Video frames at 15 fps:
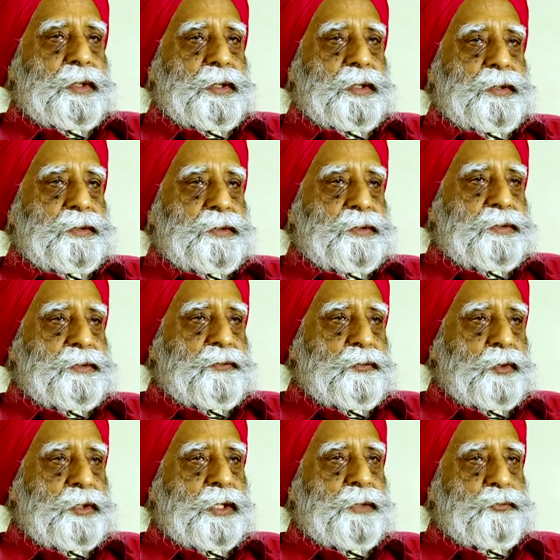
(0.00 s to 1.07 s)
And
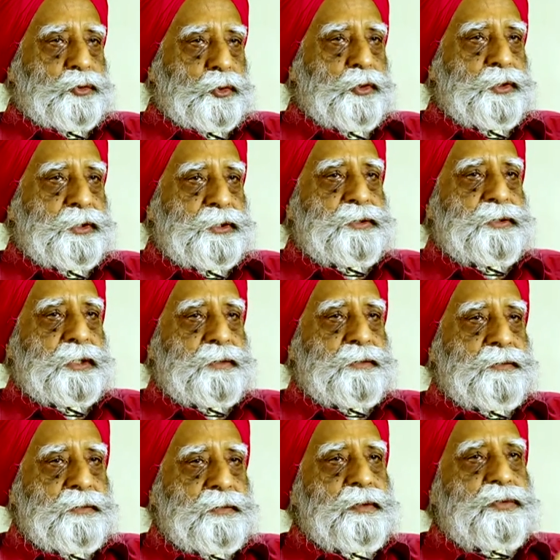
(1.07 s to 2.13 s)
what I'm told is that
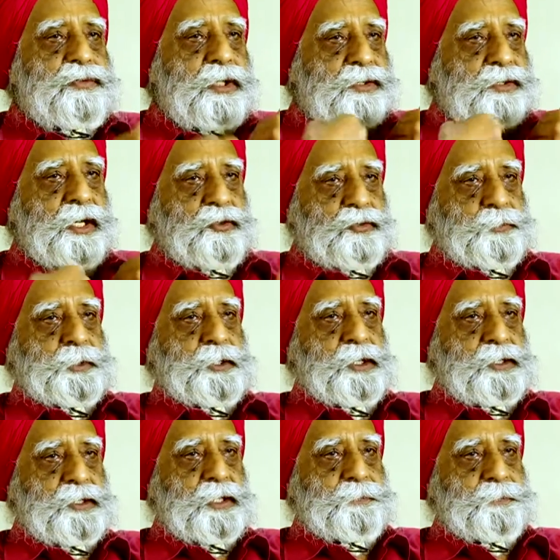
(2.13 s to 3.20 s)
the chest had to be
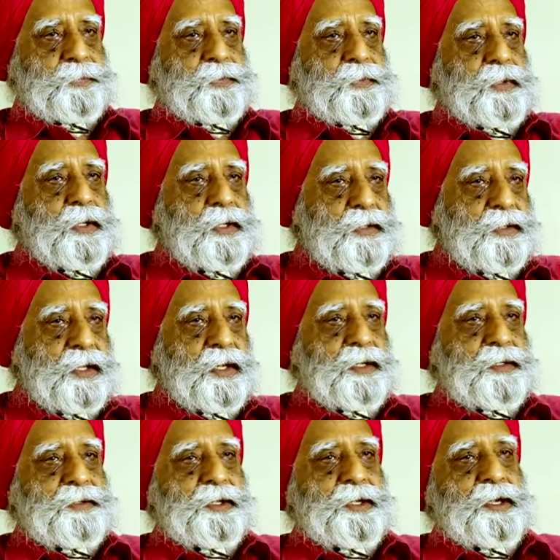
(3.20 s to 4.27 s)
cut up and
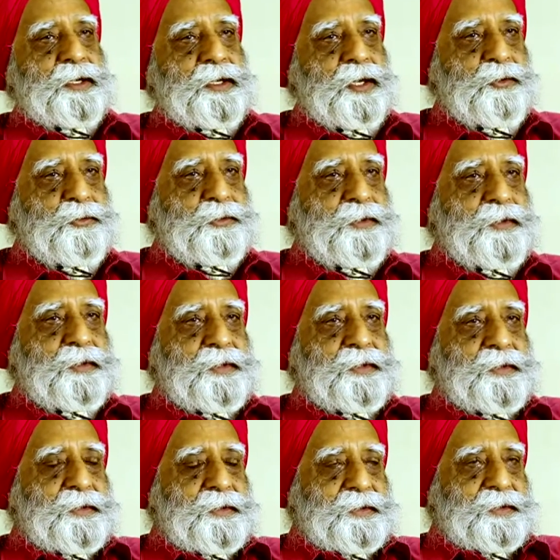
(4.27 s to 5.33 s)
heart taken out.
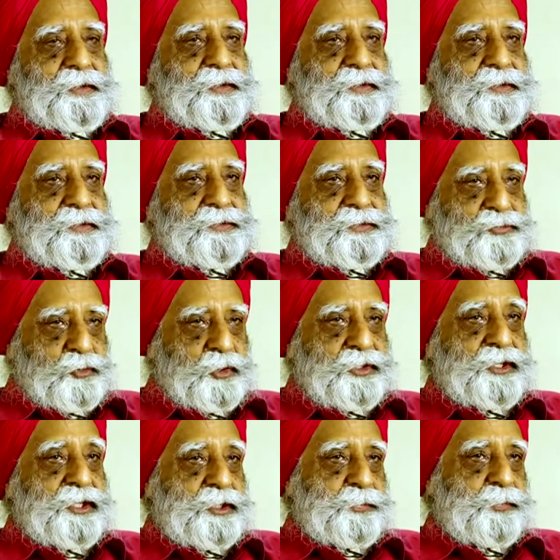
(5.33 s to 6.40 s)
It's
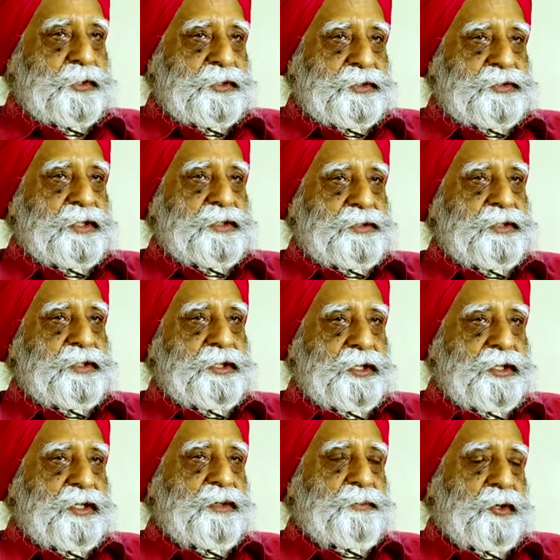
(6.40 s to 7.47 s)
quite an experience, I think,
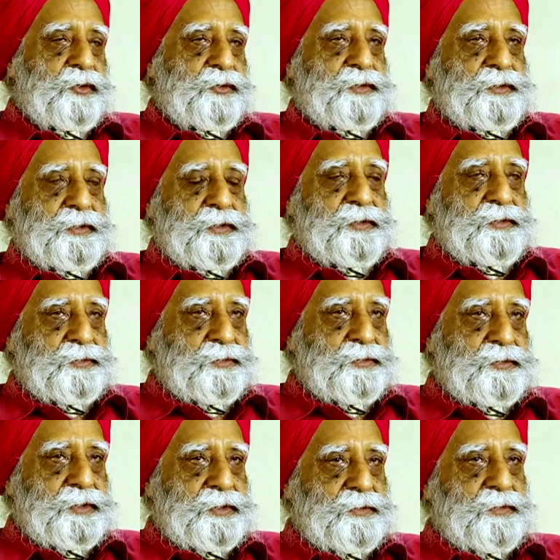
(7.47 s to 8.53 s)
hearing about, you know,
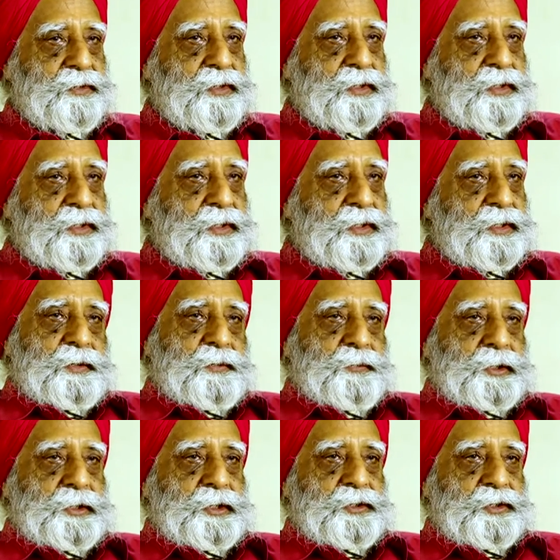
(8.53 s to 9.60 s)
that
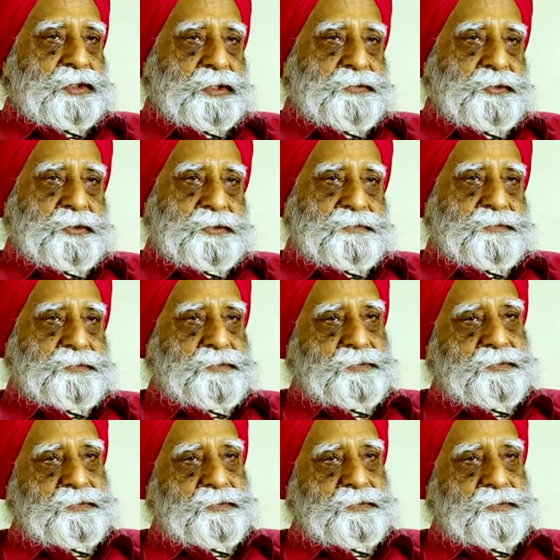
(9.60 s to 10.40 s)
when I recovered,